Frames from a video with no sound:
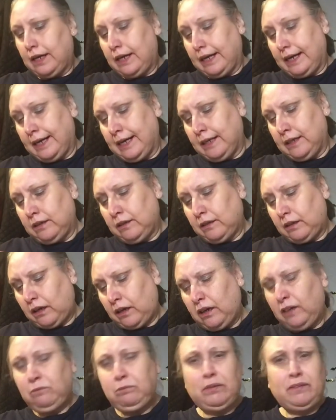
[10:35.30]
And
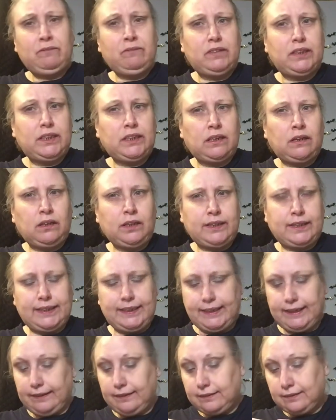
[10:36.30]
I've been really liking
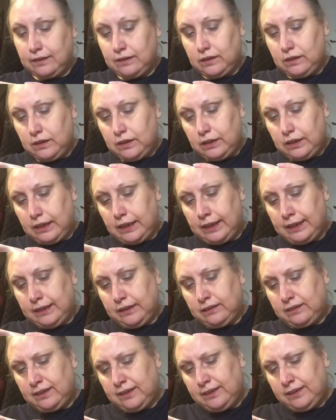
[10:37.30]
this. And
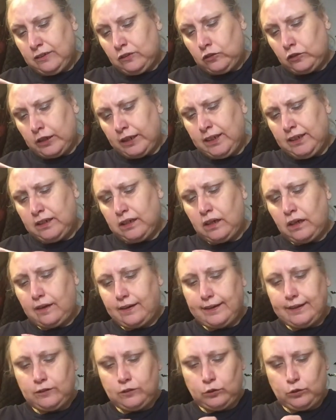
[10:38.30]
it's in the shade
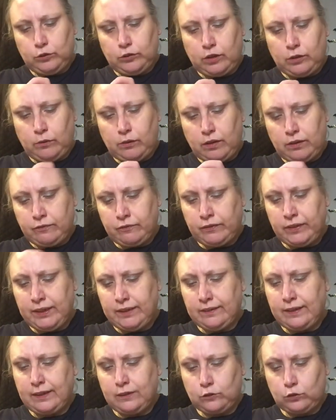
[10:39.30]
Light, although I think
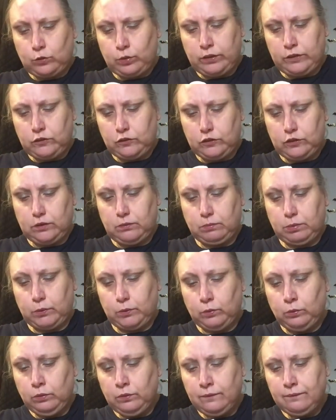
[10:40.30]
that's
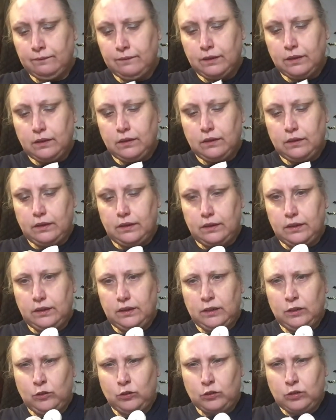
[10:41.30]
questionable. And
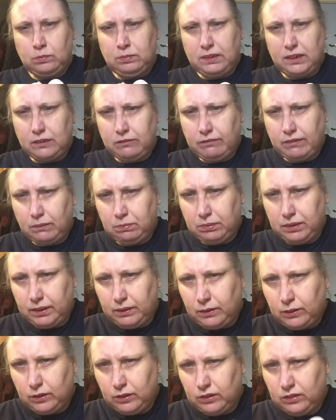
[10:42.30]
it looks a bit crappy
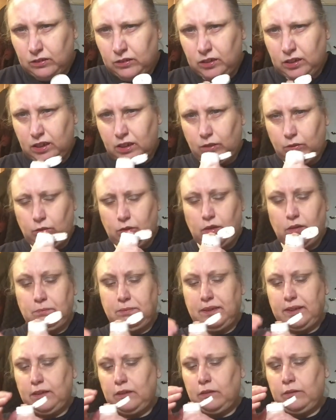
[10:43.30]
because, you know, I've
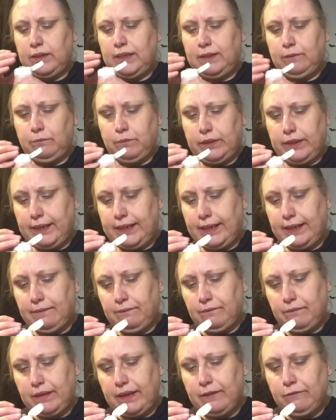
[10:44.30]
been going in with it
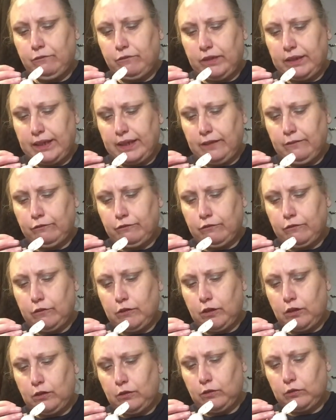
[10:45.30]
every day for a
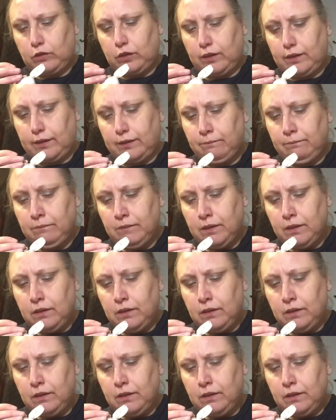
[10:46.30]
long time.